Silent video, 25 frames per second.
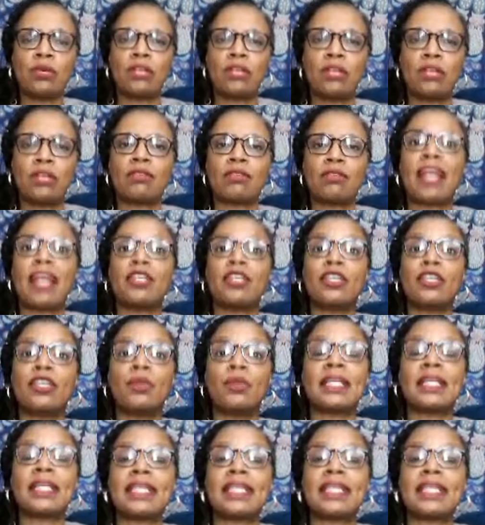right, you want
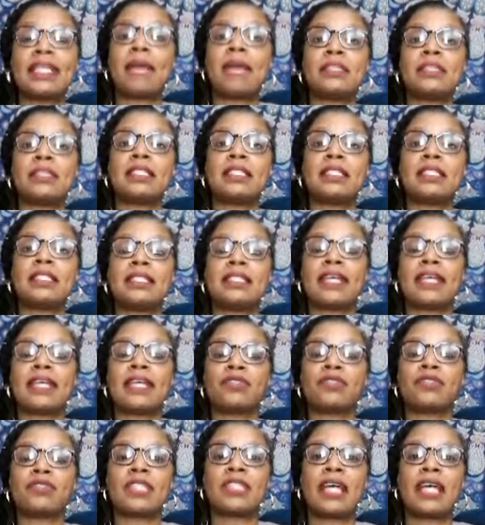to tap into this
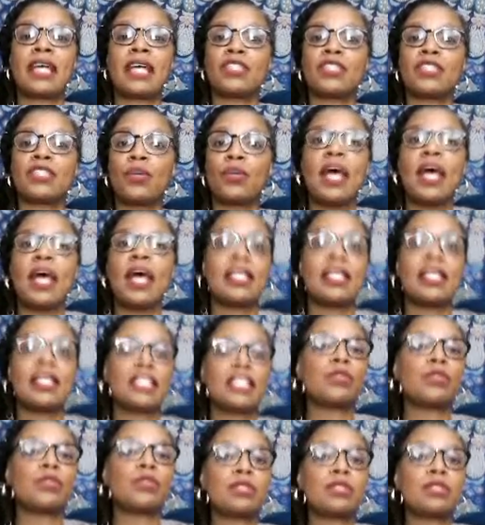exercise. So this
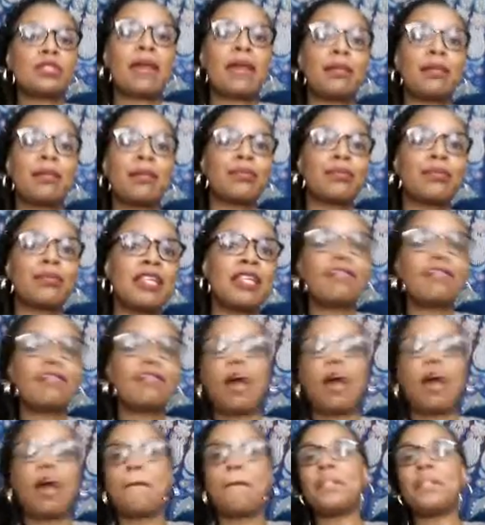was my brief
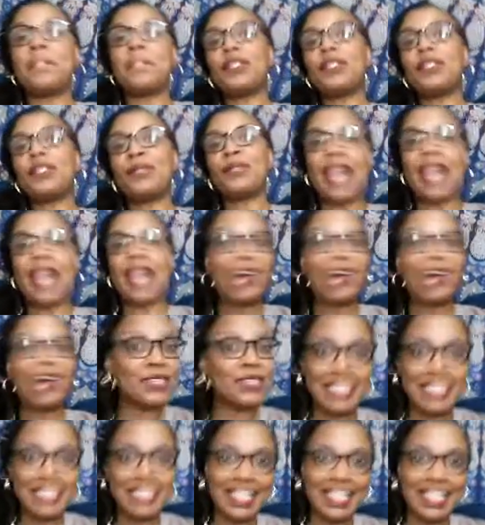blue couch
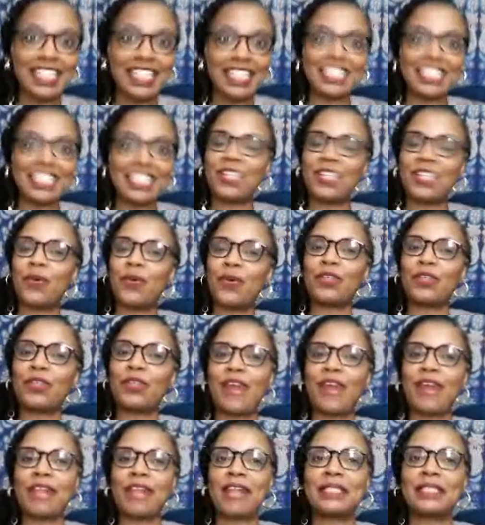session on
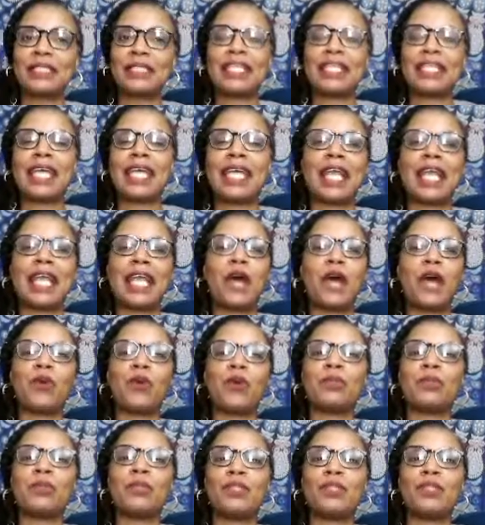grounding, and I hope
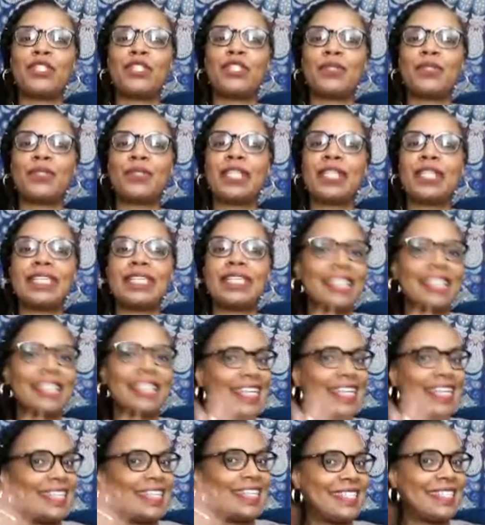you enjoy it.
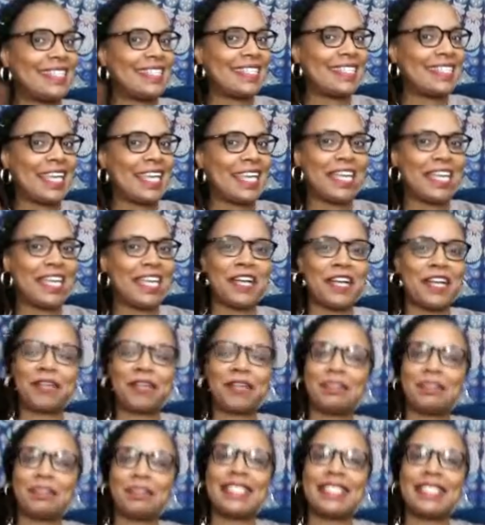Take care.
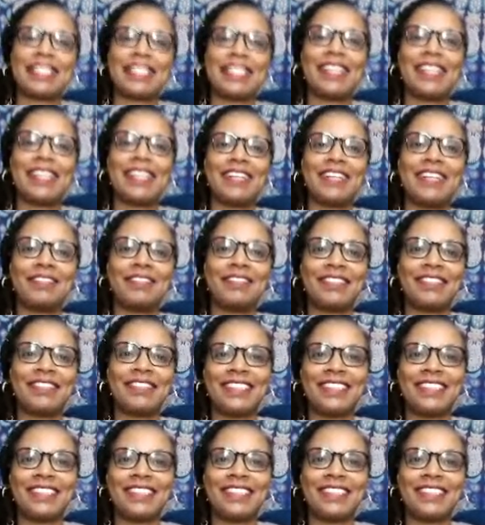Peace and love.